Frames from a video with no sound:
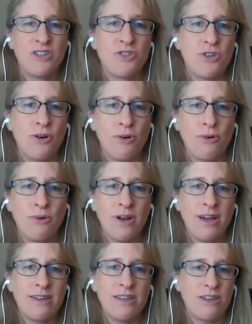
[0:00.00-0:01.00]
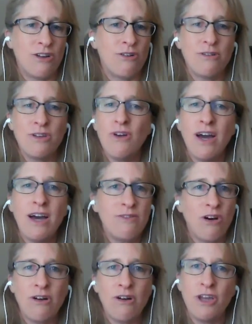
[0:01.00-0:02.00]
Yeah. So, you know, you have
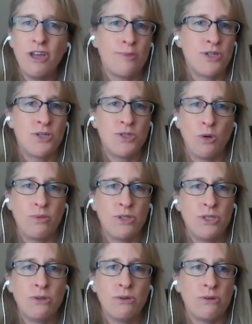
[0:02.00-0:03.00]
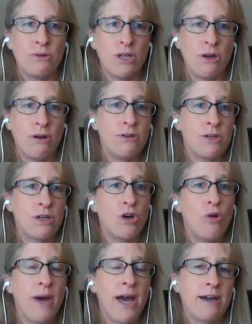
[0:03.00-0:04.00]
all the options open to you. You know, you can
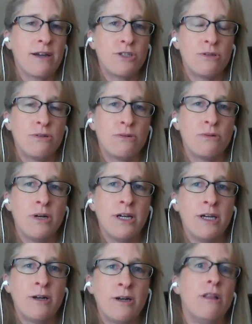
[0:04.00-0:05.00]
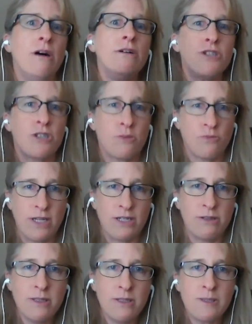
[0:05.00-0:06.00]
go back to long-term
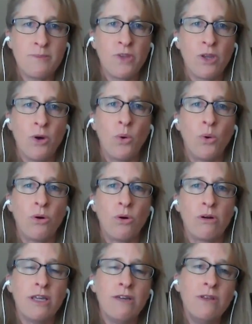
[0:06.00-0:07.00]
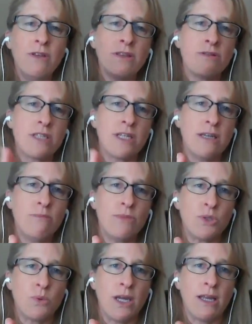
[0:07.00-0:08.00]
rentals or even there's an
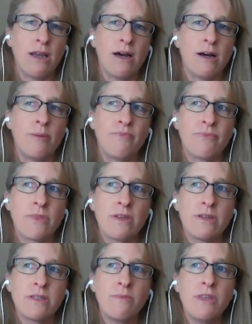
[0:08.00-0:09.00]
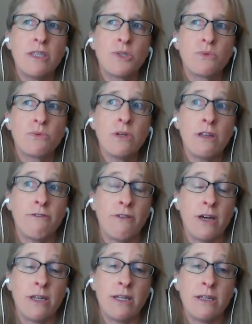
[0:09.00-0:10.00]
in-between. Um, something that's really
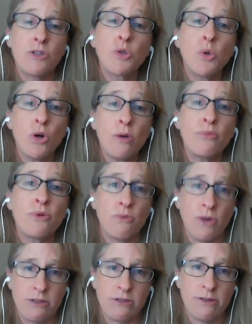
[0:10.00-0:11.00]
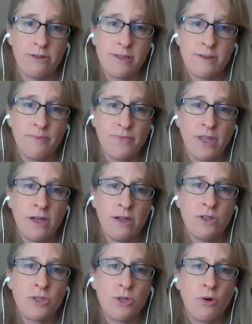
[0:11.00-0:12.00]
fun is corporate rentals.
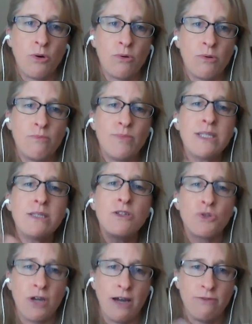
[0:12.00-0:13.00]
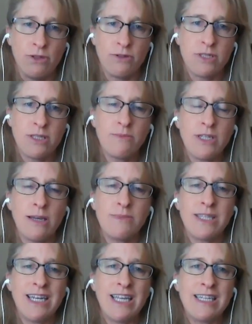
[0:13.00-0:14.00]
Mm-hmm. So business travelers, sometimes
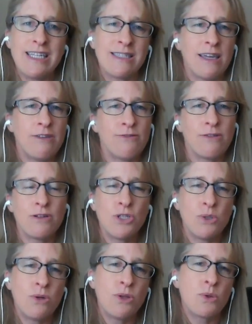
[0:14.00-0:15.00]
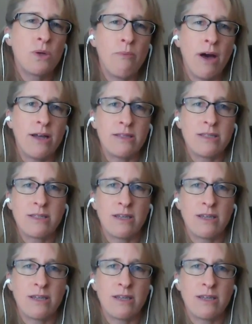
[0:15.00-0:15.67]
they need to stay for two to three months.